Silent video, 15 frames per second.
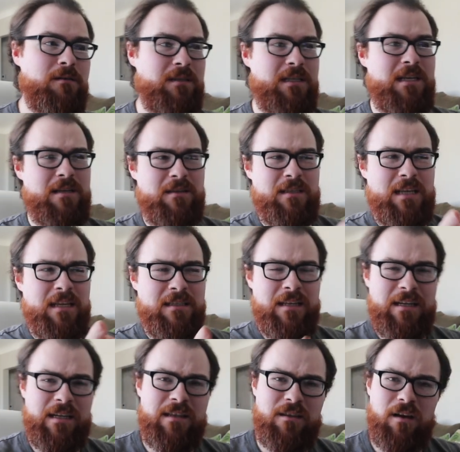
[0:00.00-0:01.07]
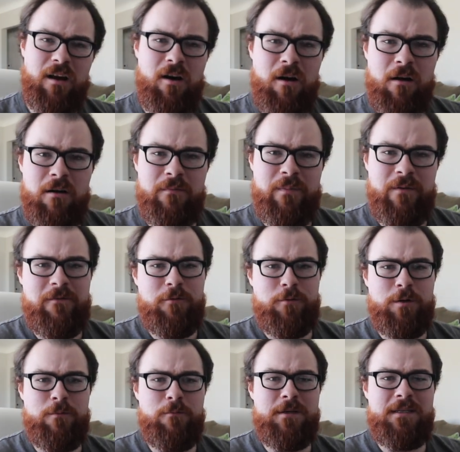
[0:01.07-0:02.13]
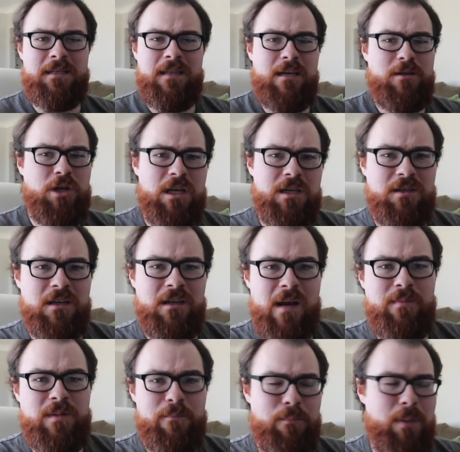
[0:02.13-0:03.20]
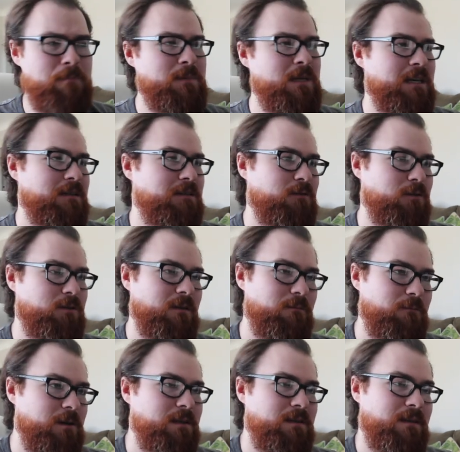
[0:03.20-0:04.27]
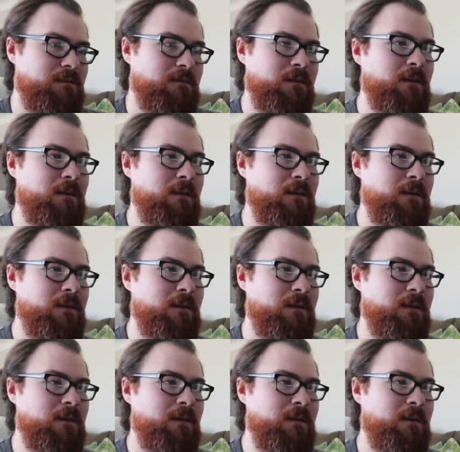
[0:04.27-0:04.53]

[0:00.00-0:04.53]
See, it says it in the card, but for some reason they changed the name to Bupkis for some reason.